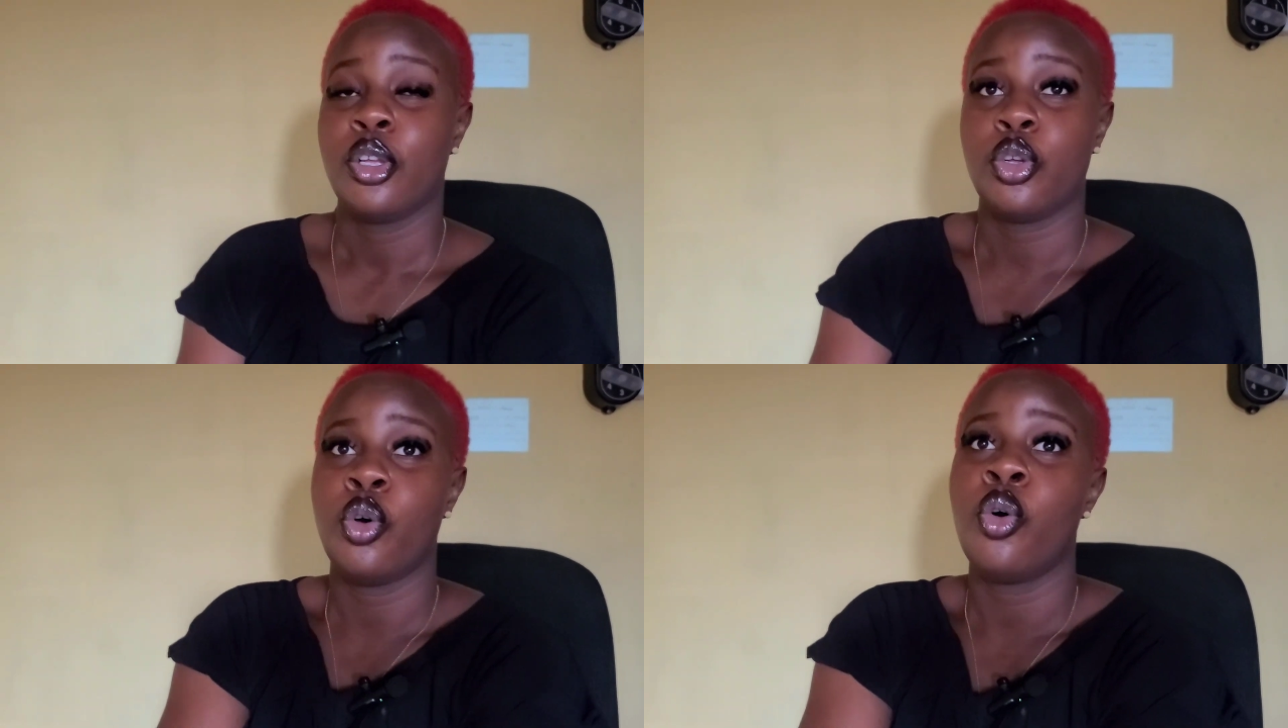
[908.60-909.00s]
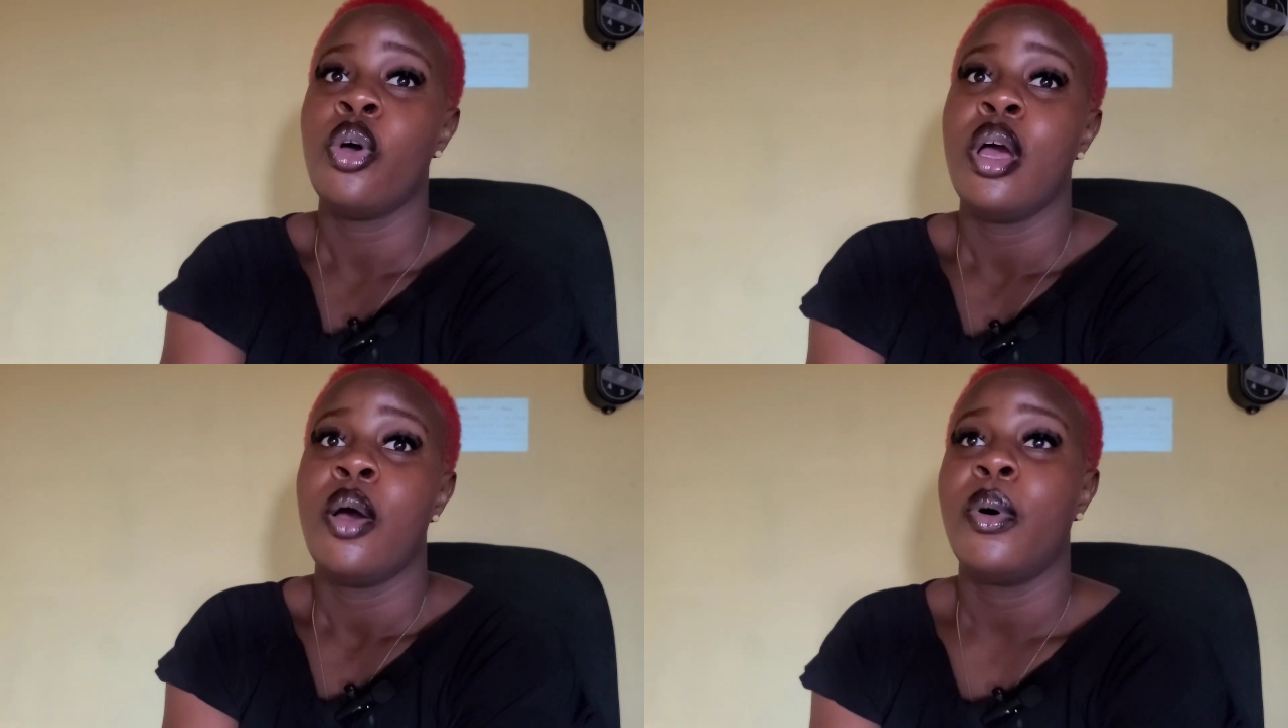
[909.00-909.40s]
So
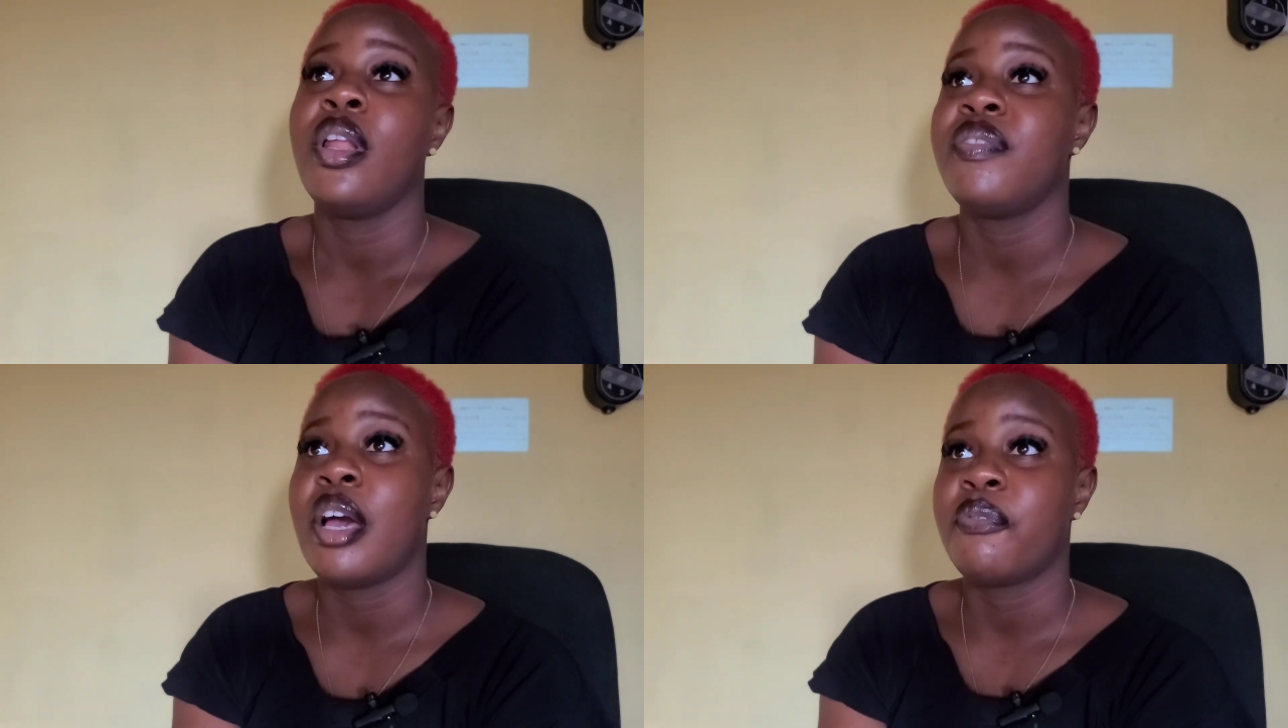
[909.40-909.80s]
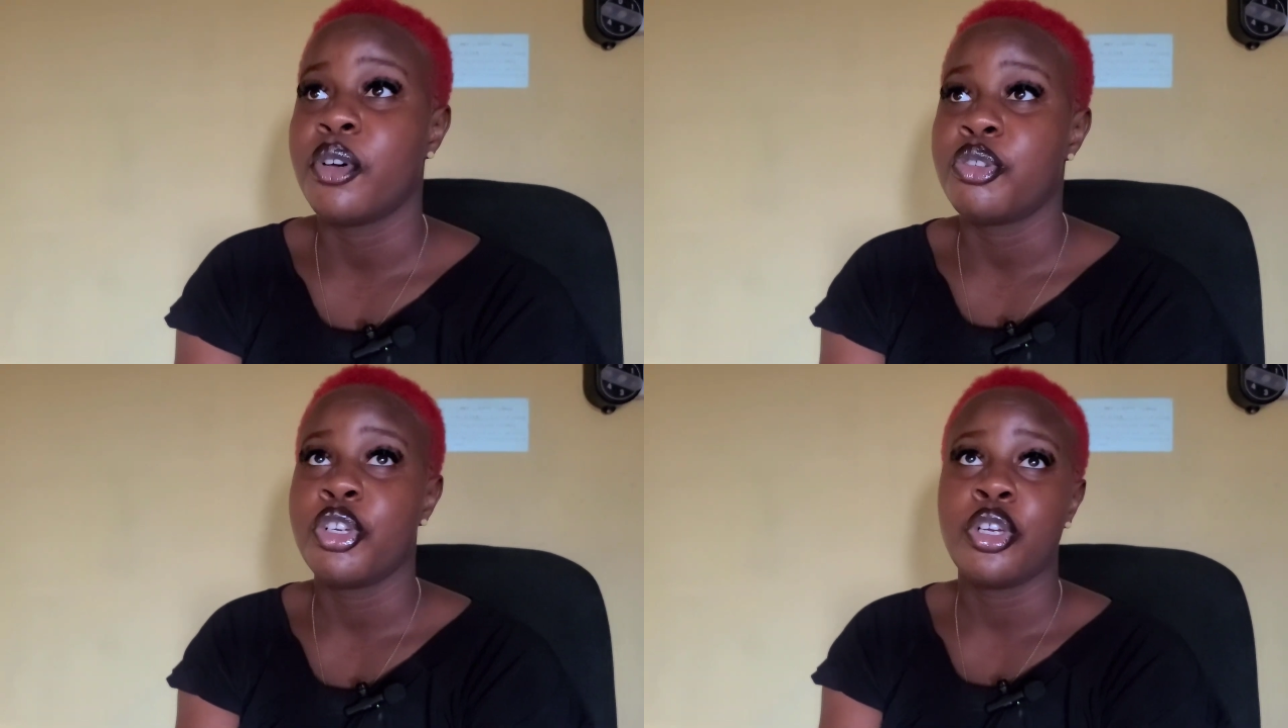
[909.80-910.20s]
one of their
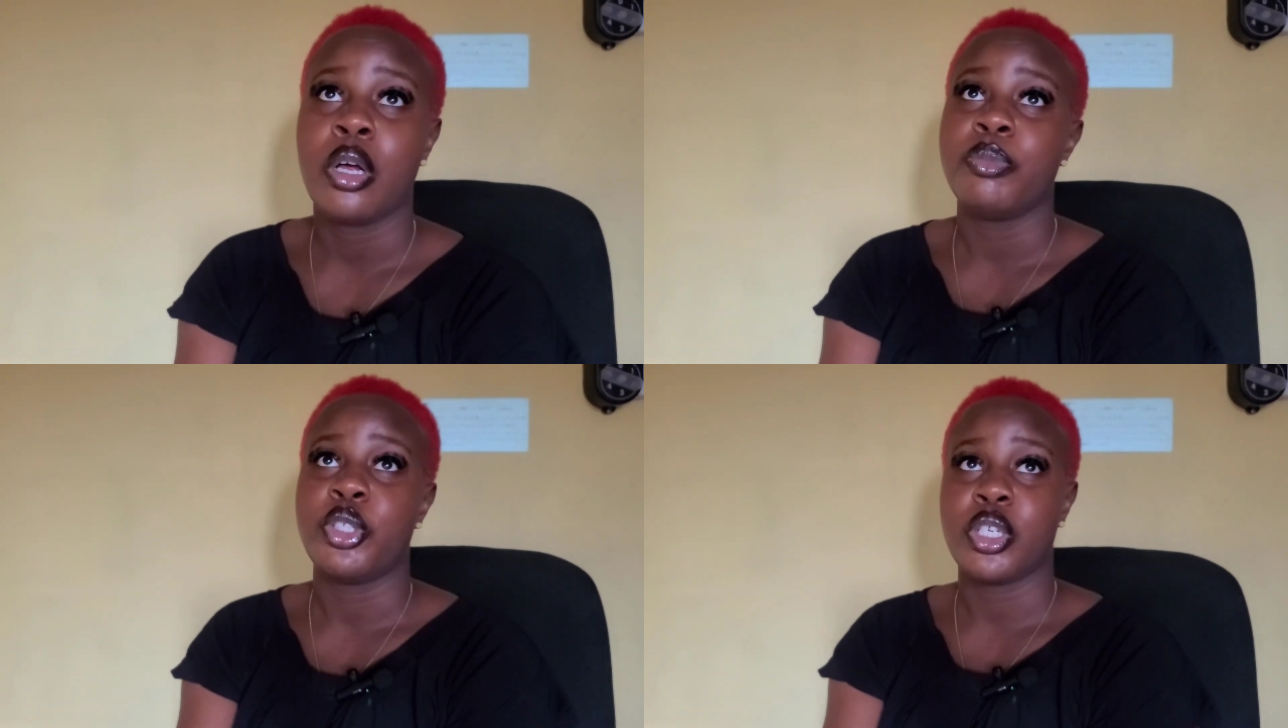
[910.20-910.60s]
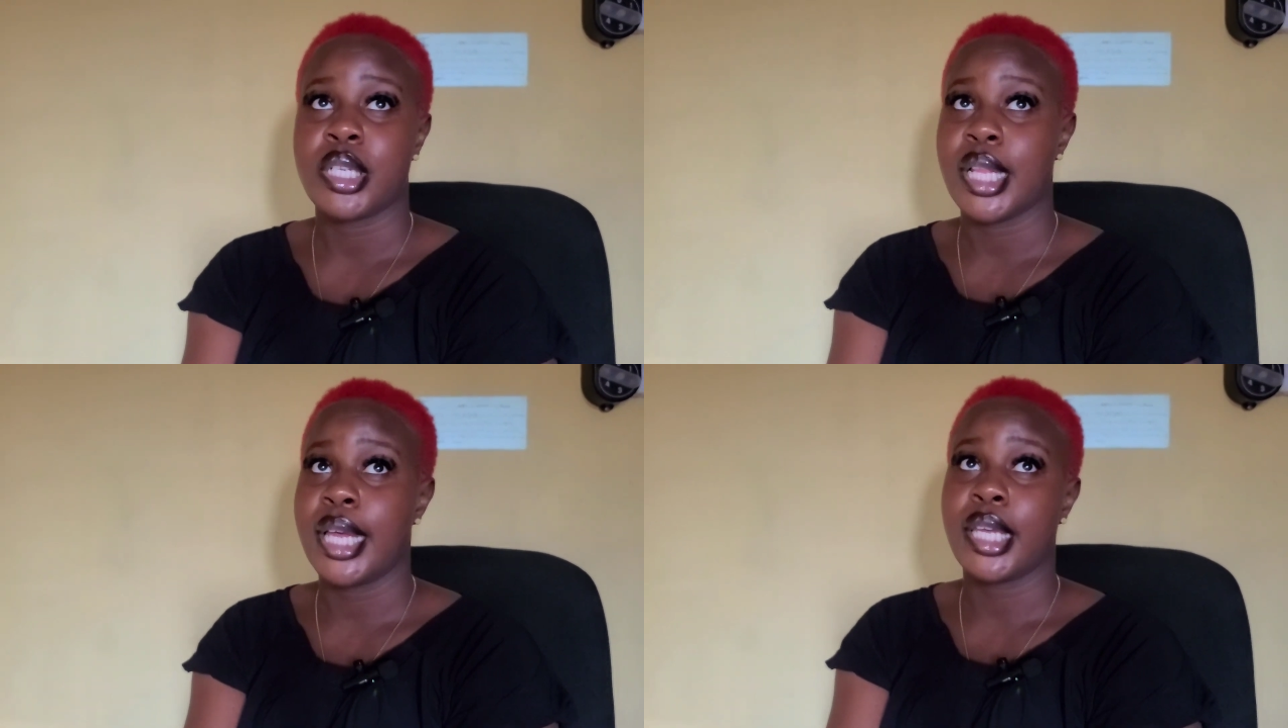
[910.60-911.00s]
frustration will be
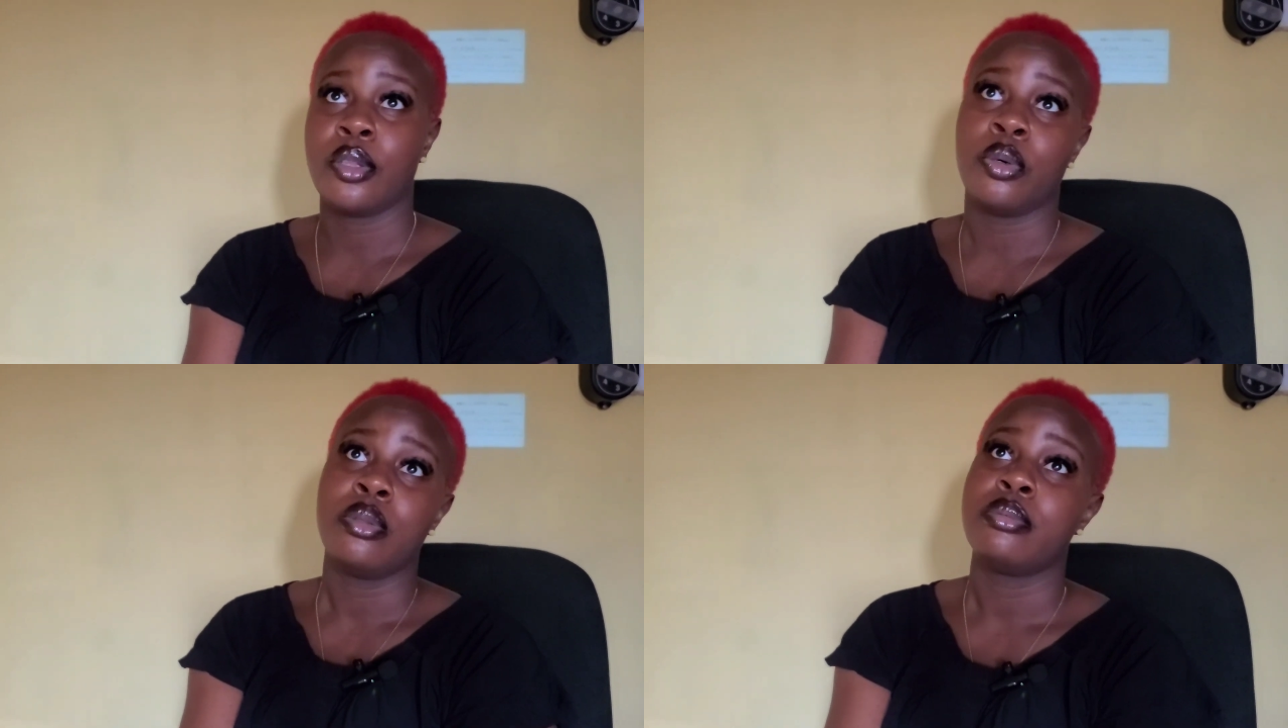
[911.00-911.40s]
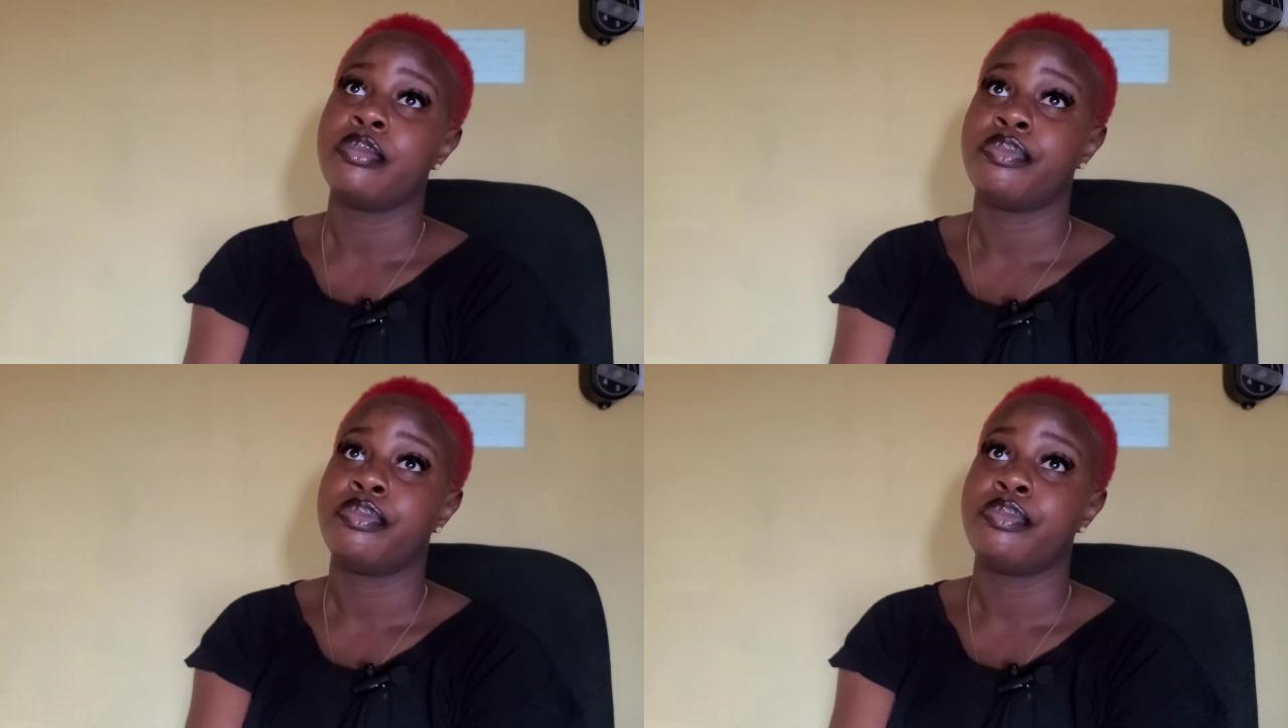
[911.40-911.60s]
just like, you know,